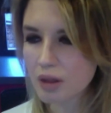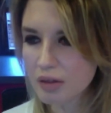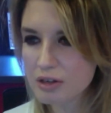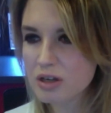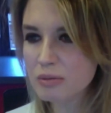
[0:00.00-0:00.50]

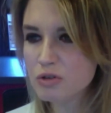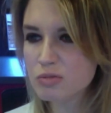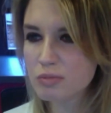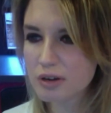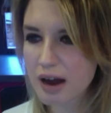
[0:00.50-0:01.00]
And this comes
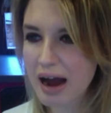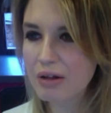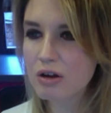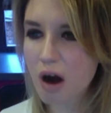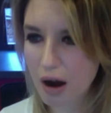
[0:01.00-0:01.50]
from
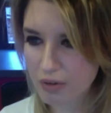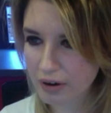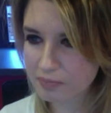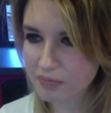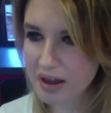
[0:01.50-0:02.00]
Niall
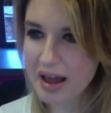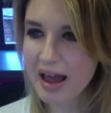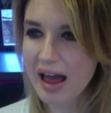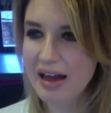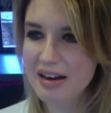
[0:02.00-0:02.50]
Cochran.
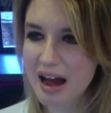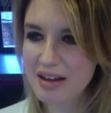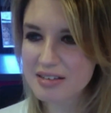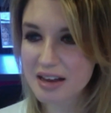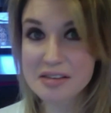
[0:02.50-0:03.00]
And
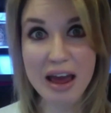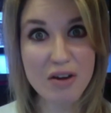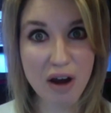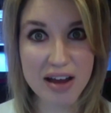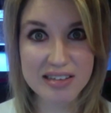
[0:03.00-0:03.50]
Niall says,
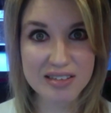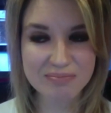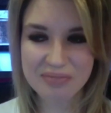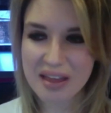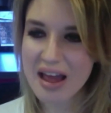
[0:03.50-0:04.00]
"Hey
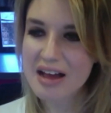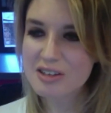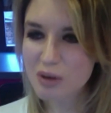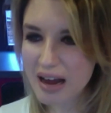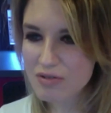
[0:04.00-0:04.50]
Grace,
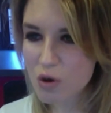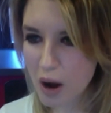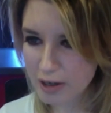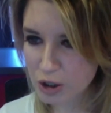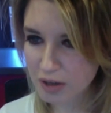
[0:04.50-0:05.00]
so I have a
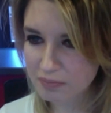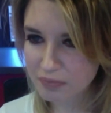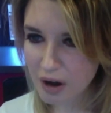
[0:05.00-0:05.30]
question.